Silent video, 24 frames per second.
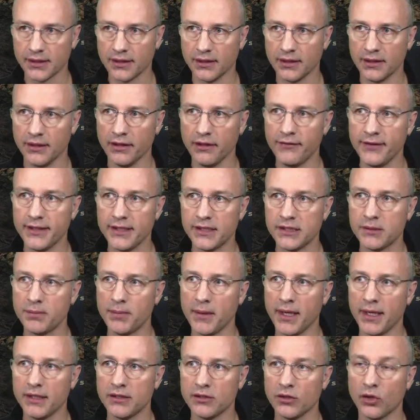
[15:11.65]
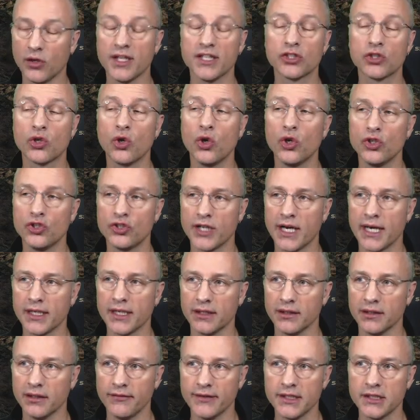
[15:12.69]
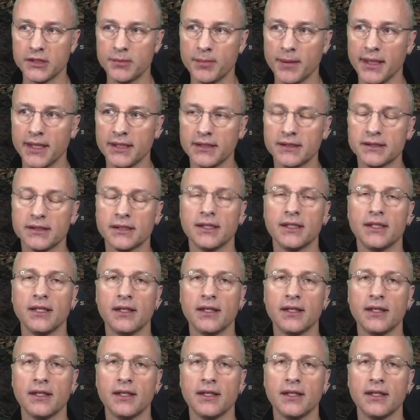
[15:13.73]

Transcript: living space, or this contract, living space,